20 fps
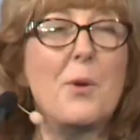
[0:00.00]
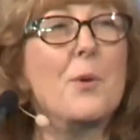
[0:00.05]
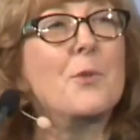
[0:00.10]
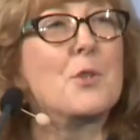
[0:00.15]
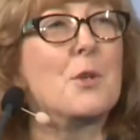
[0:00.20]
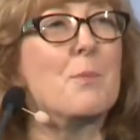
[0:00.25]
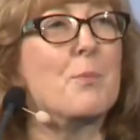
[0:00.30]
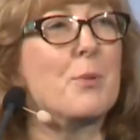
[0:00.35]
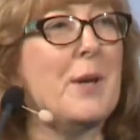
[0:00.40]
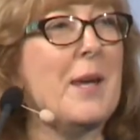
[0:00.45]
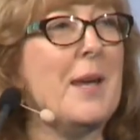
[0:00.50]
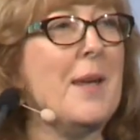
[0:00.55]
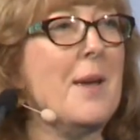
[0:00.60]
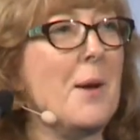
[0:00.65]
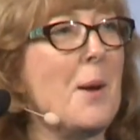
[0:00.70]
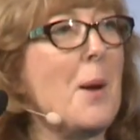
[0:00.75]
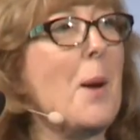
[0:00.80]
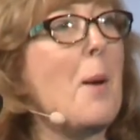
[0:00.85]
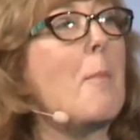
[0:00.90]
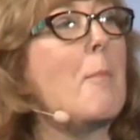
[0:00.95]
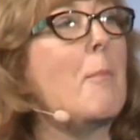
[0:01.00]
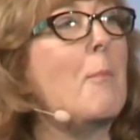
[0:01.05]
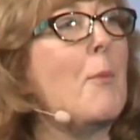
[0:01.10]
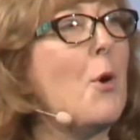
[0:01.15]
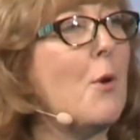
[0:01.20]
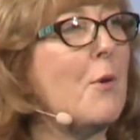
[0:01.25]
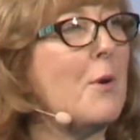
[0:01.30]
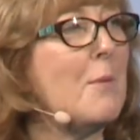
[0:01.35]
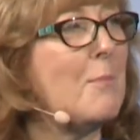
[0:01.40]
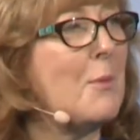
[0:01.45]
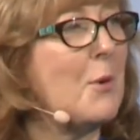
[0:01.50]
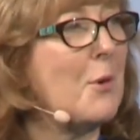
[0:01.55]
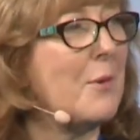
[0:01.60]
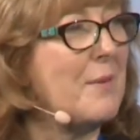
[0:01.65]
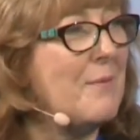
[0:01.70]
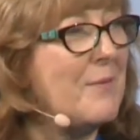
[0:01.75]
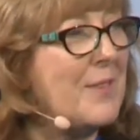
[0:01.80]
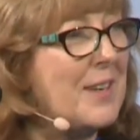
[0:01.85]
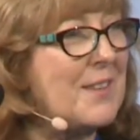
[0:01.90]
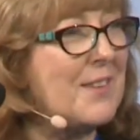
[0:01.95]
to bring more and more
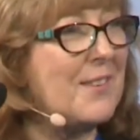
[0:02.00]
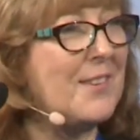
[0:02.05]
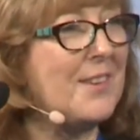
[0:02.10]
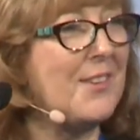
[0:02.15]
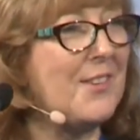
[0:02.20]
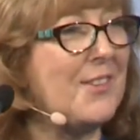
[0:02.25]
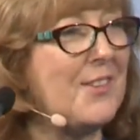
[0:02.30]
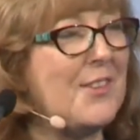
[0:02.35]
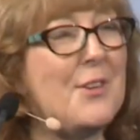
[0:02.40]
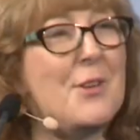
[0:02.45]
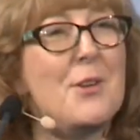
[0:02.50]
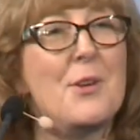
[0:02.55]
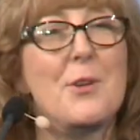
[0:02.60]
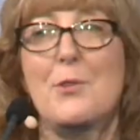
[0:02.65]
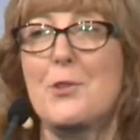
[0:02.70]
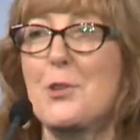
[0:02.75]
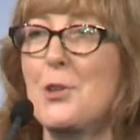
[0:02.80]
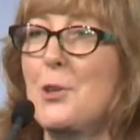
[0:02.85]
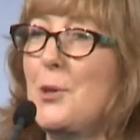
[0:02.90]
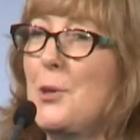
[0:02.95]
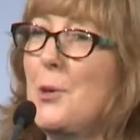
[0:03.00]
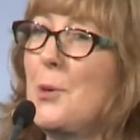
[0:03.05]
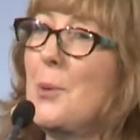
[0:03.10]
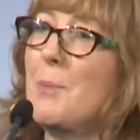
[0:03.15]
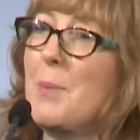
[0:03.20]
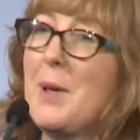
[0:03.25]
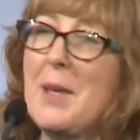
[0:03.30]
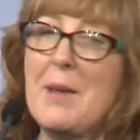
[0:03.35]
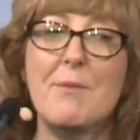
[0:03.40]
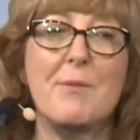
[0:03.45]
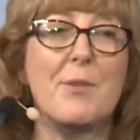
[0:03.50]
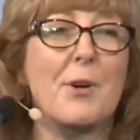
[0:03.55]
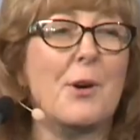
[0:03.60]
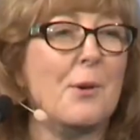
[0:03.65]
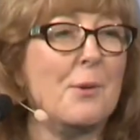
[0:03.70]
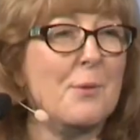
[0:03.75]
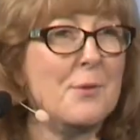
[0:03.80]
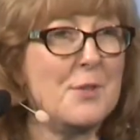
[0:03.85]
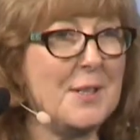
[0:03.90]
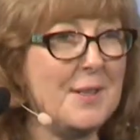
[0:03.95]
investors to be
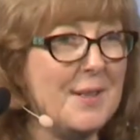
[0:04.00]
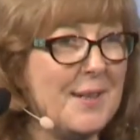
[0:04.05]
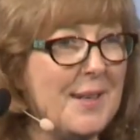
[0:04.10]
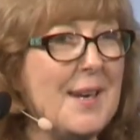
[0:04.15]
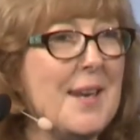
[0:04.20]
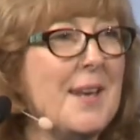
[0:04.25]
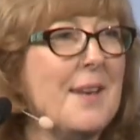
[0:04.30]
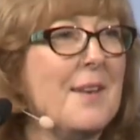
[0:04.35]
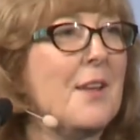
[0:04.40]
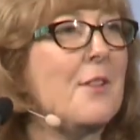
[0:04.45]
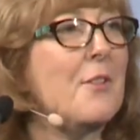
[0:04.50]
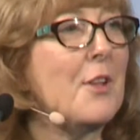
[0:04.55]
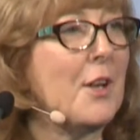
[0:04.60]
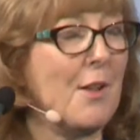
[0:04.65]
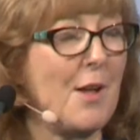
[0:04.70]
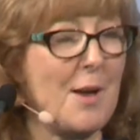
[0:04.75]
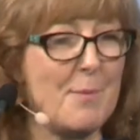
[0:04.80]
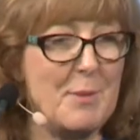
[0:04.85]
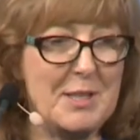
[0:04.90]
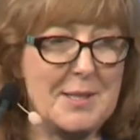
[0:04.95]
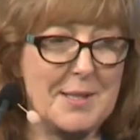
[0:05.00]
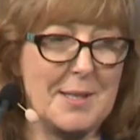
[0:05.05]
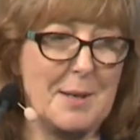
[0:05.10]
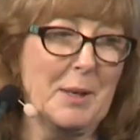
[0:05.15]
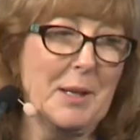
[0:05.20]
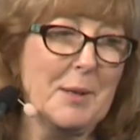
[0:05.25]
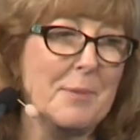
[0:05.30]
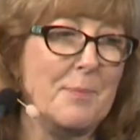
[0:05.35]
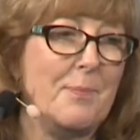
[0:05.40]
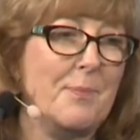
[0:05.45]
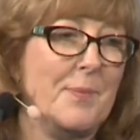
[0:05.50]
involved in the climate summit.